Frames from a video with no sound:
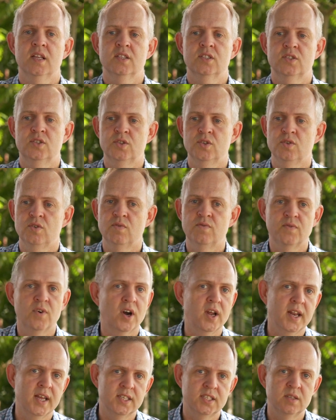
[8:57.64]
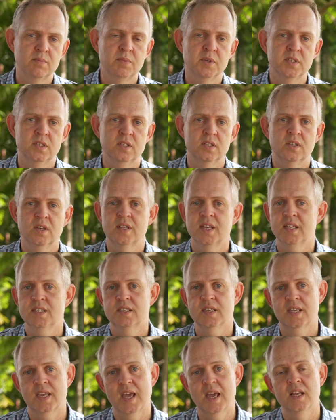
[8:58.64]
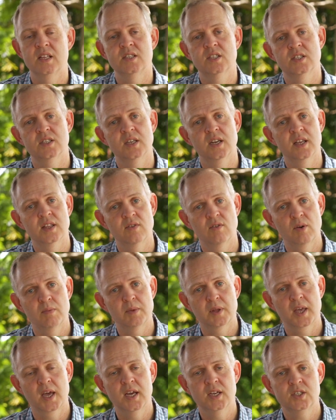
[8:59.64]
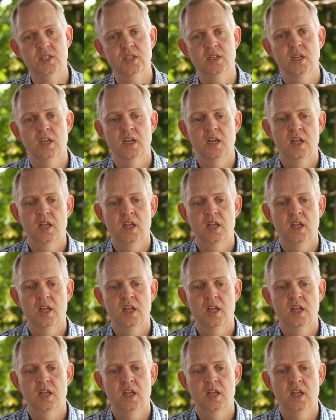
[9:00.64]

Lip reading: to finance the business. So that's again just another obligation.